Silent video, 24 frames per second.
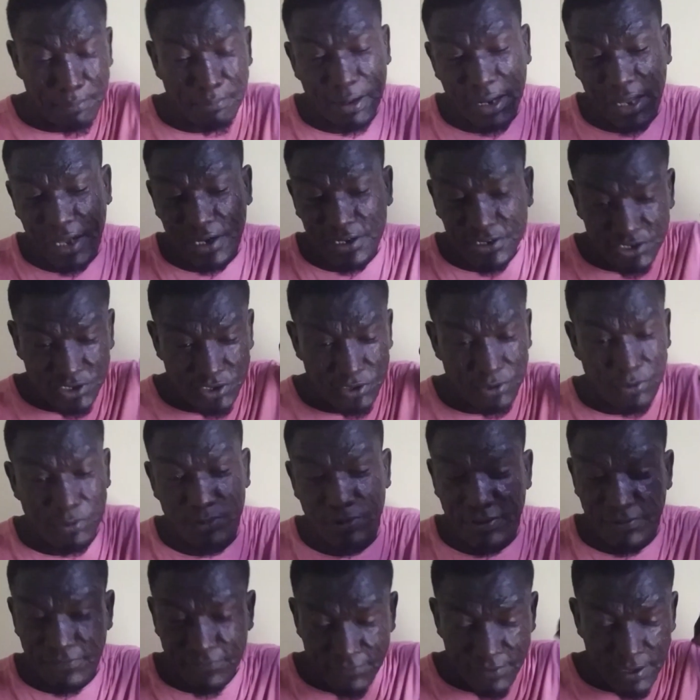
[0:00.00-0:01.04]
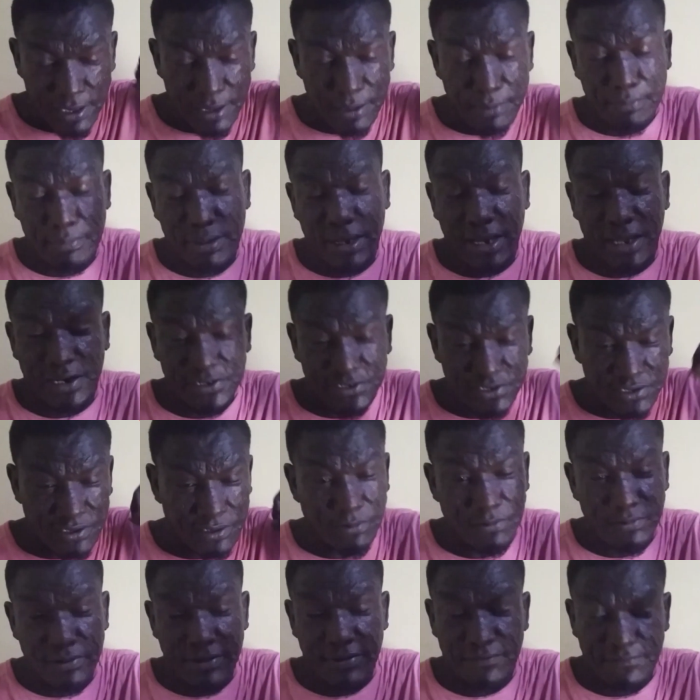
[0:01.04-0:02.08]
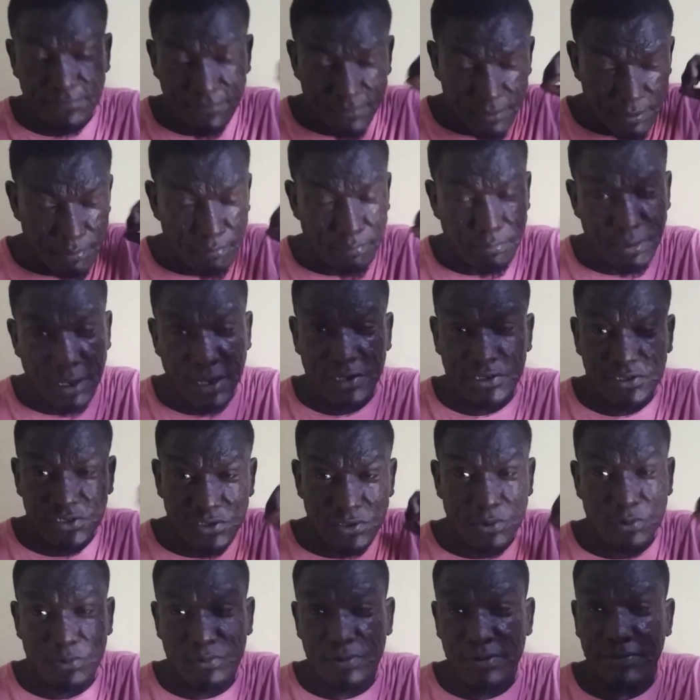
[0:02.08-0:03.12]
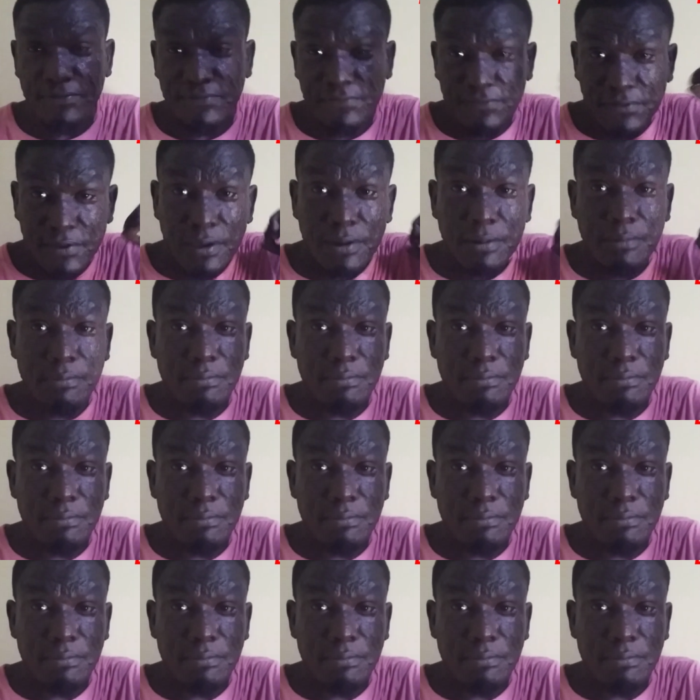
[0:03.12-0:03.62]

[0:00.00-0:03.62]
BLACKSHERIF, BLACKSHERIF, BLACKSHERIF,